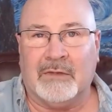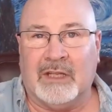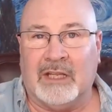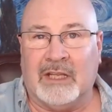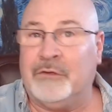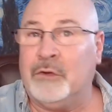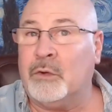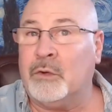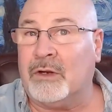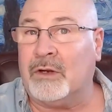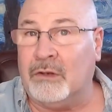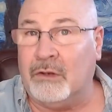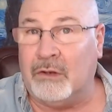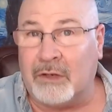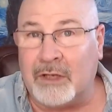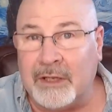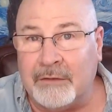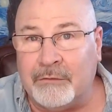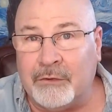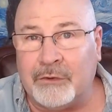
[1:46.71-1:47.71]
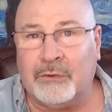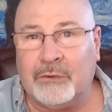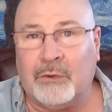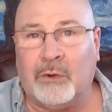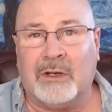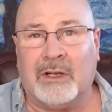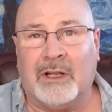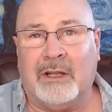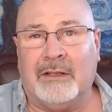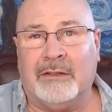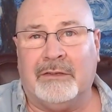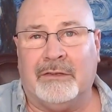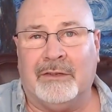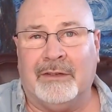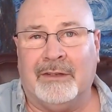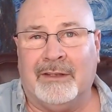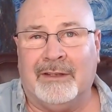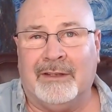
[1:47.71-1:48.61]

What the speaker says: If you are looking for shortcuts,